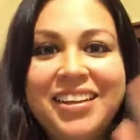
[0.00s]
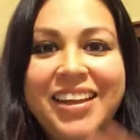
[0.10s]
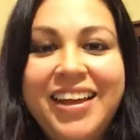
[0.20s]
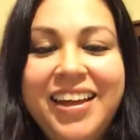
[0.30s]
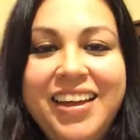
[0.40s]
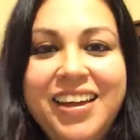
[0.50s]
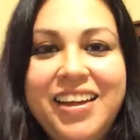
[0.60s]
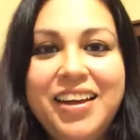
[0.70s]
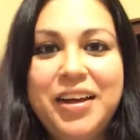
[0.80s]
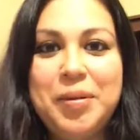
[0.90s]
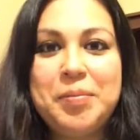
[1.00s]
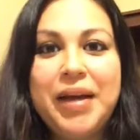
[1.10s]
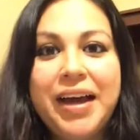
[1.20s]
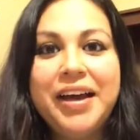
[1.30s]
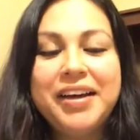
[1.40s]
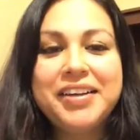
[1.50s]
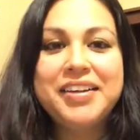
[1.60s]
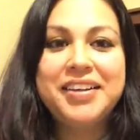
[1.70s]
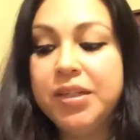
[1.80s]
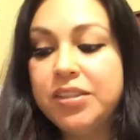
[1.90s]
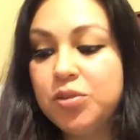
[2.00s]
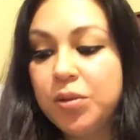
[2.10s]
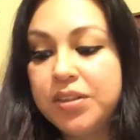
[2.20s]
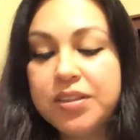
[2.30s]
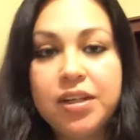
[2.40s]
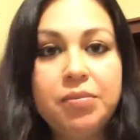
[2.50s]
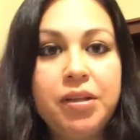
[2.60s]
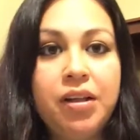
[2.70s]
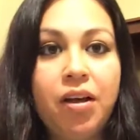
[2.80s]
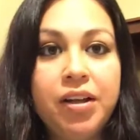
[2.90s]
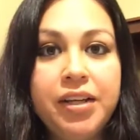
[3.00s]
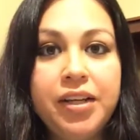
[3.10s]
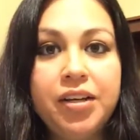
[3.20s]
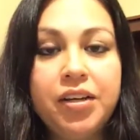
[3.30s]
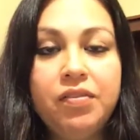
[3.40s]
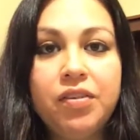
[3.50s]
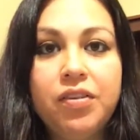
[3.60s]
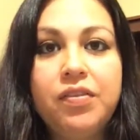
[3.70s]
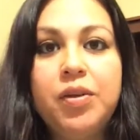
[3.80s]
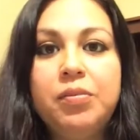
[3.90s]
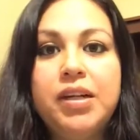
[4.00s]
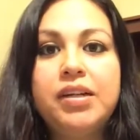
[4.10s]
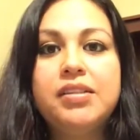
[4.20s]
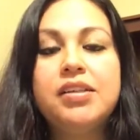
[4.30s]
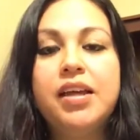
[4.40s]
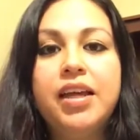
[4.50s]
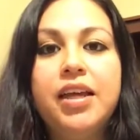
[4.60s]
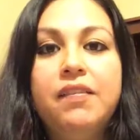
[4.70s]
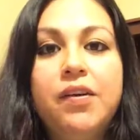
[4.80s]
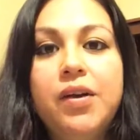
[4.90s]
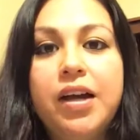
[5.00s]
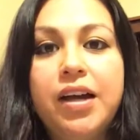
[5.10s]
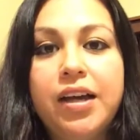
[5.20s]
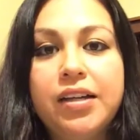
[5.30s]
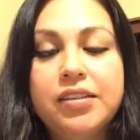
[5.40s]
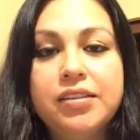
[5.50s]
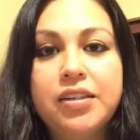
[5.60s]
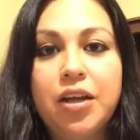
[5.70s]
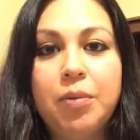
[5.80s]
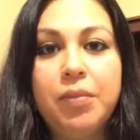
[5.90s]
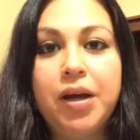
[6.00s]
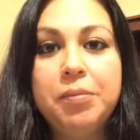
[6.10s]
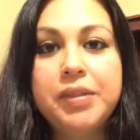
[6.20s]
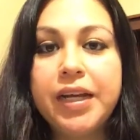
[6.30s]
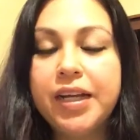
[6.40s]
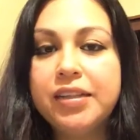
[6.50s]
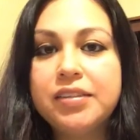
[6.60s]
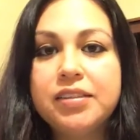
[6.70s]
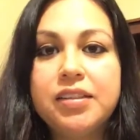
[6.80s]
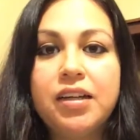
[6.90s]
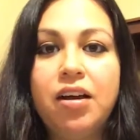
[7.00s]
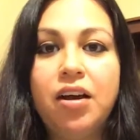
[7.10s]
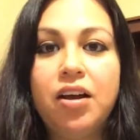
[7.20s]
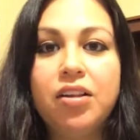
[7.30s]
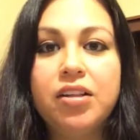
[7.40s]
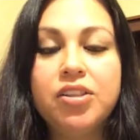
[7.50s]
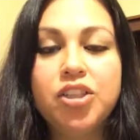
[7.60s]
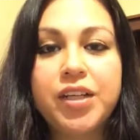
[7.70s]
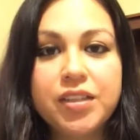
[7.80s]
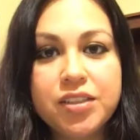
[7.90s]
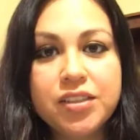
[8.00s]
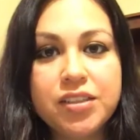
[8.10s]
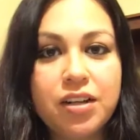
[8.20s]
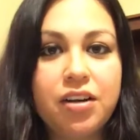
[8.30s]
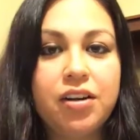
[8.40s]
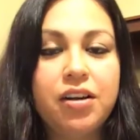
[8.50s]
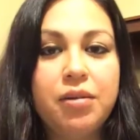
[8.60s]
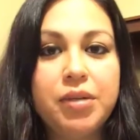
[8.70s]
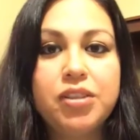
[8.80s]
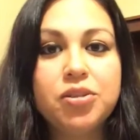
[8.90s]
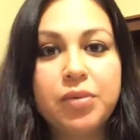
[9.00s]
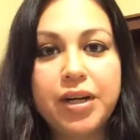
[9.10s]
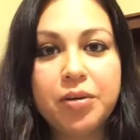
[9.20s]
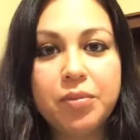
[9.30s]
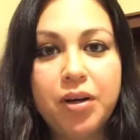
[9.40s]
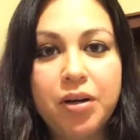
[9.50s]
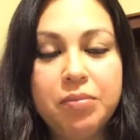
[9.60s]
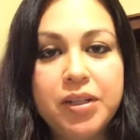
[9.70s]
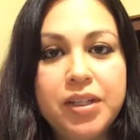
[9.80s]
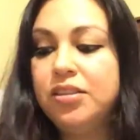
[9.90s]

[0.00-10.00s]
Hey, I'm back. I just wanted to come on here for a few minutes and give you guys some updates on the changes that are coming to Writermom.